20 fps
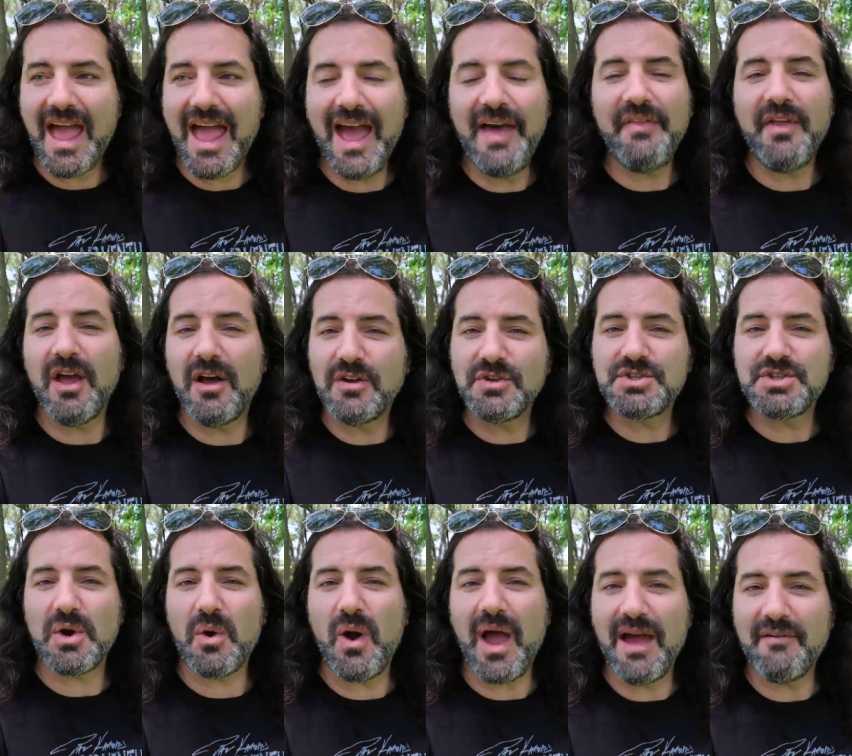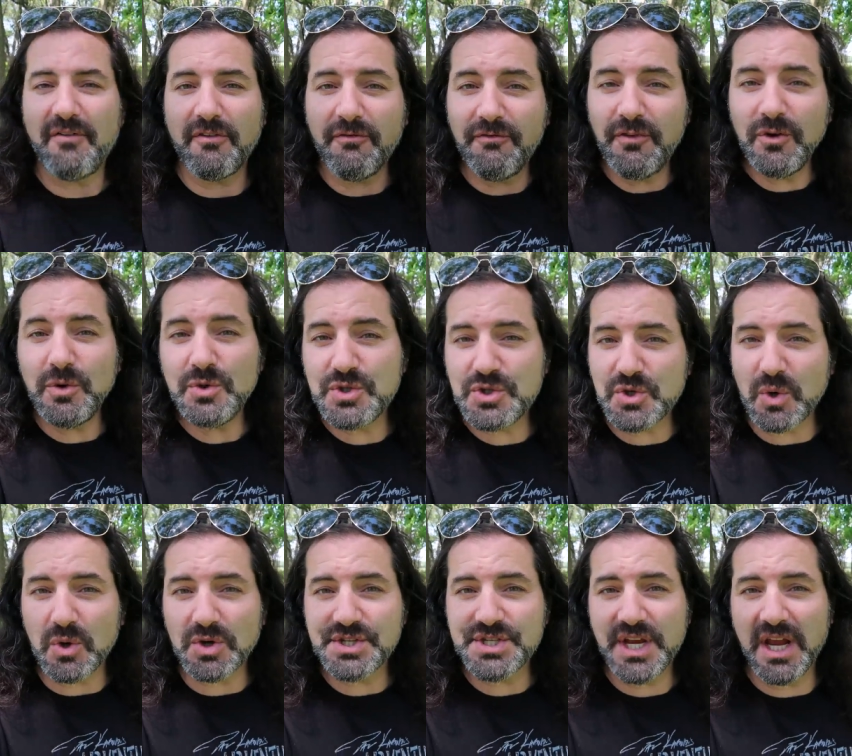And they also have a food
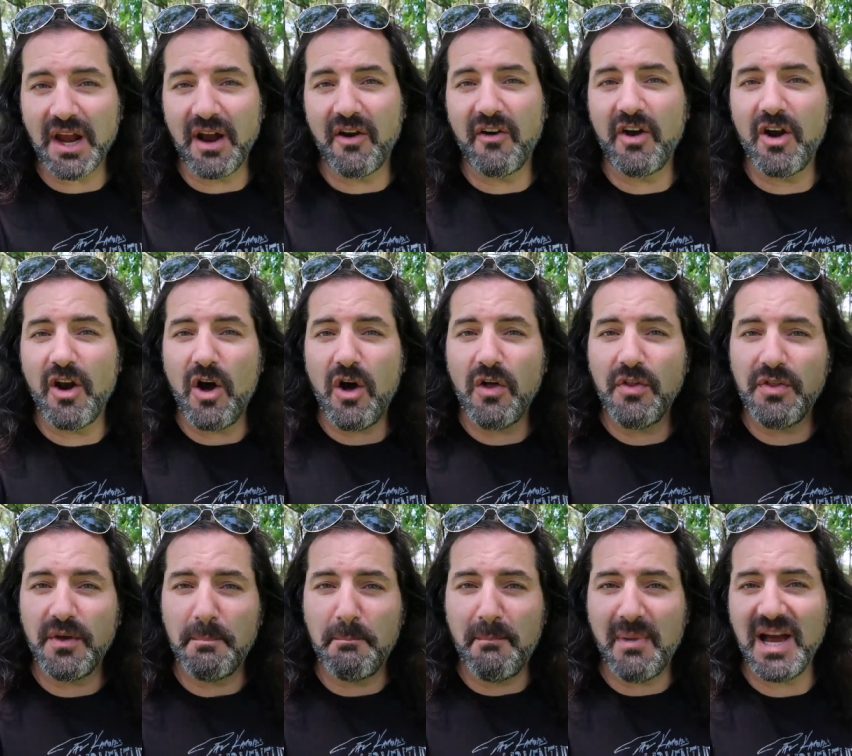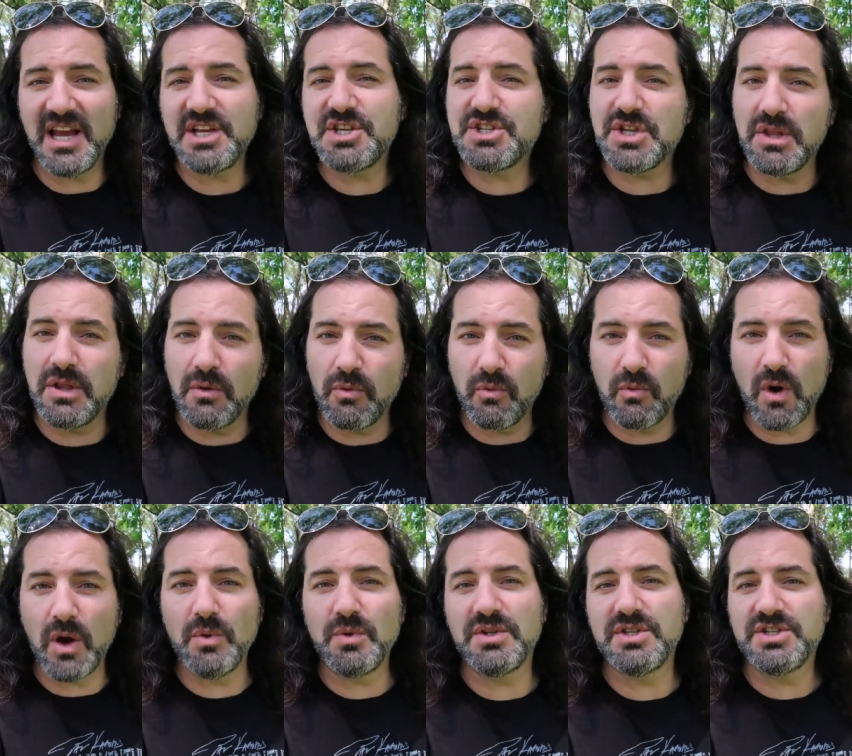source here and all the mice and the
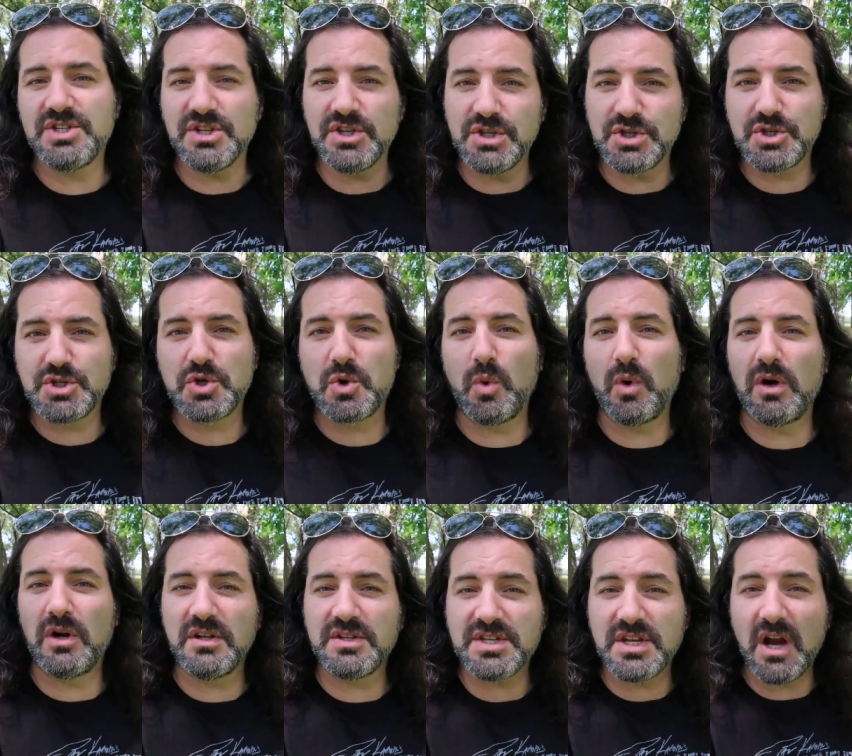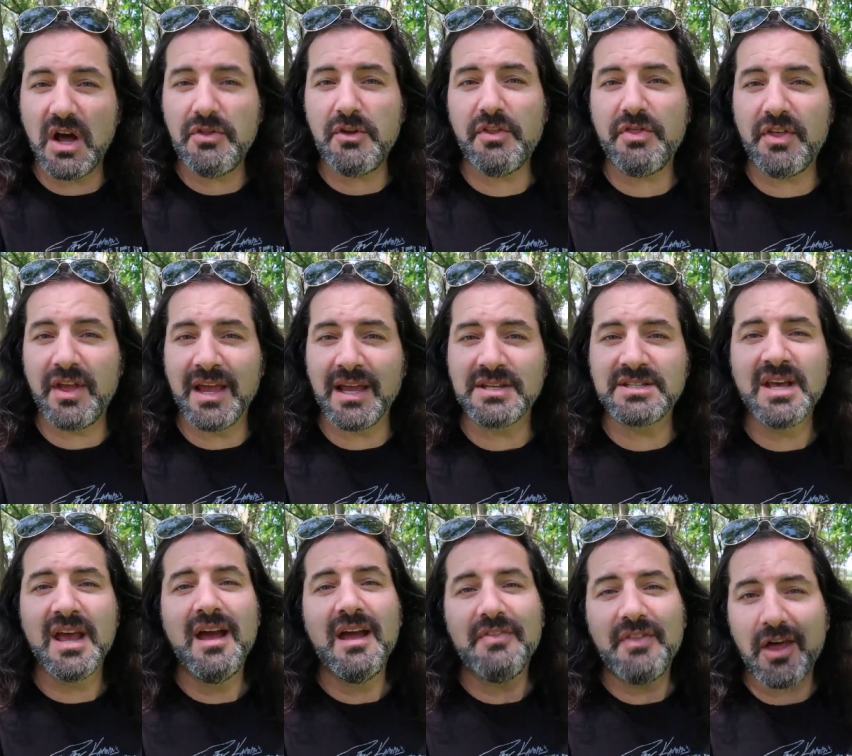rodents and the squirrels and other
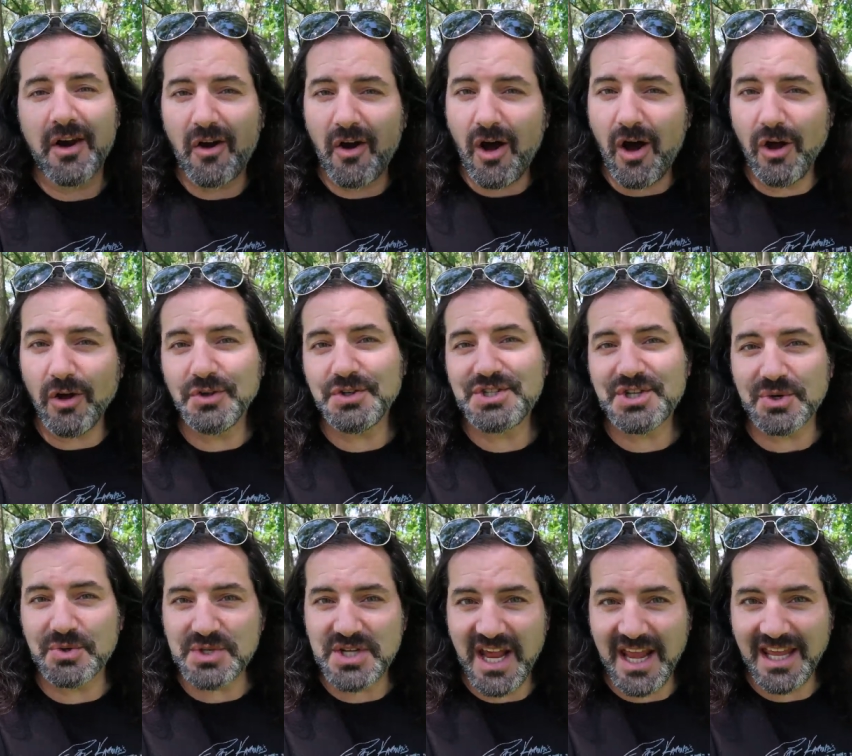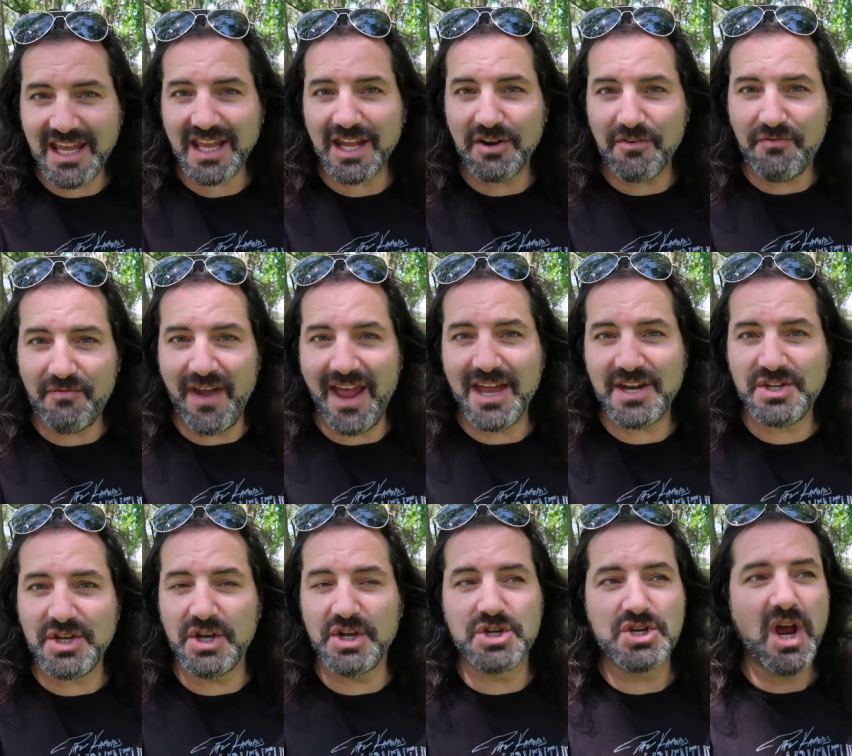things that are also taking
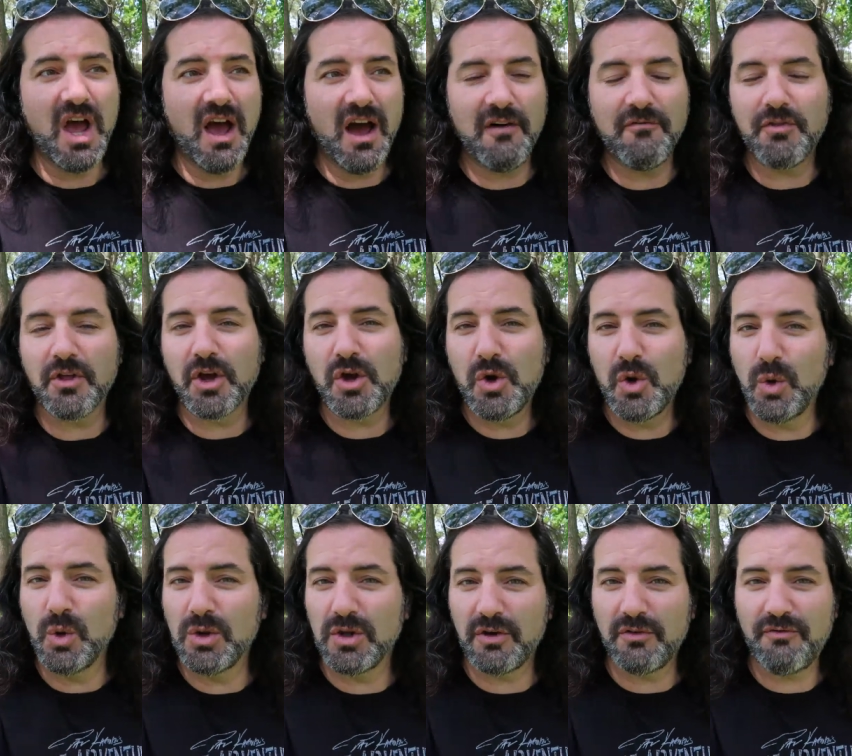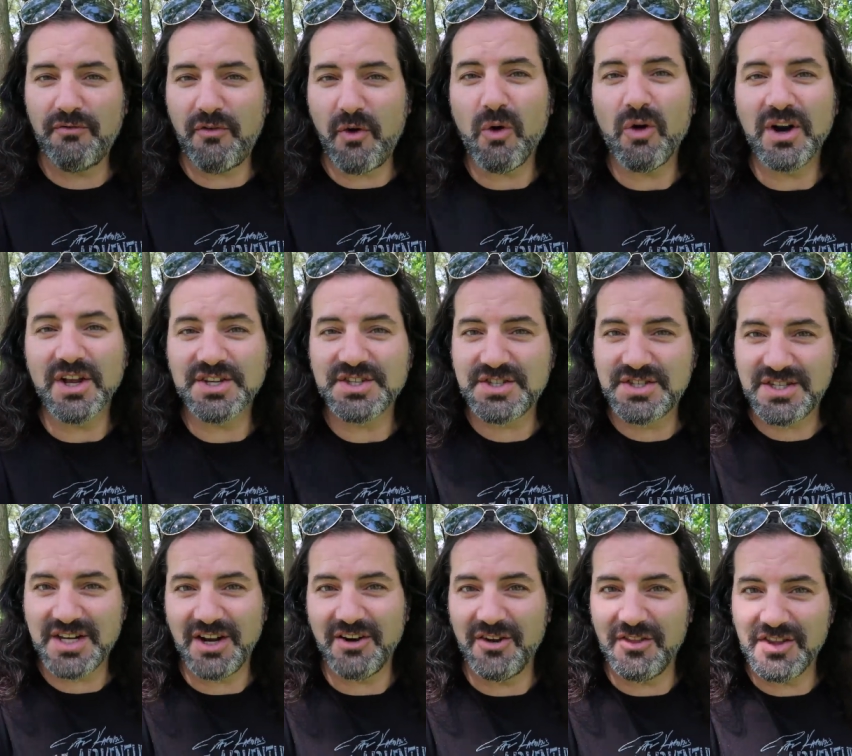advantage of the cooler
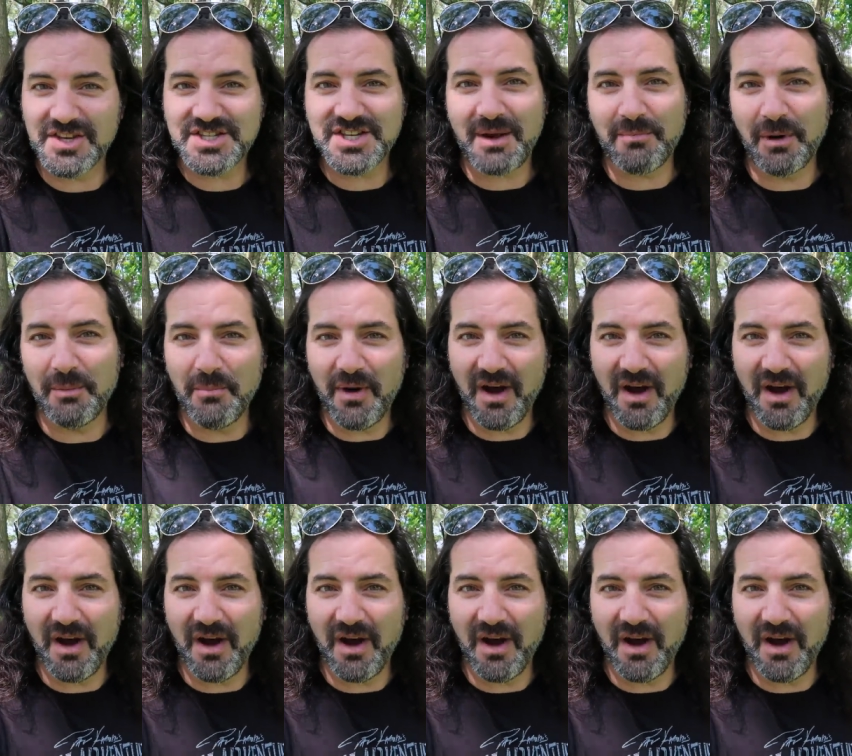forests here in the summer